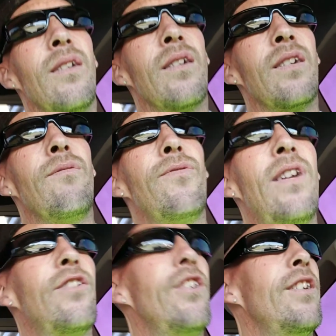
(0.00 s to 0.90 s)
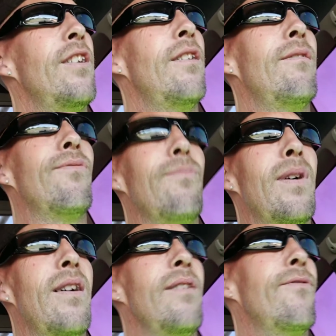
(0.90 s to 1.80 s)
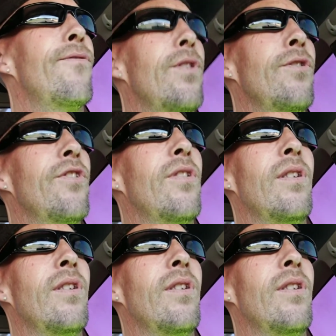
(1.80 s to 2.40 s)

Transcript: confession of my first